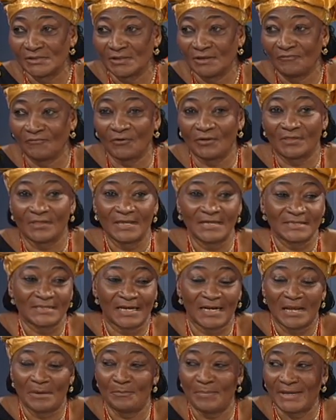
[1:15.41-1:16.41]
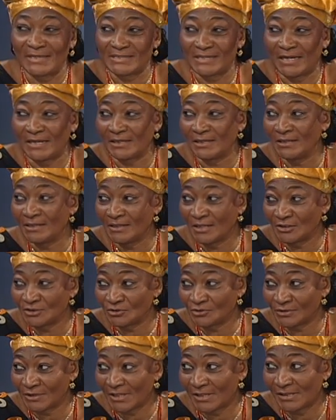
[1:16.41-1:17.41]
for things that are better in
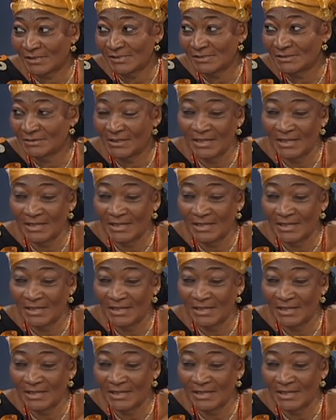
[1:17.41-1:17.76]
Nigeria. Yeah.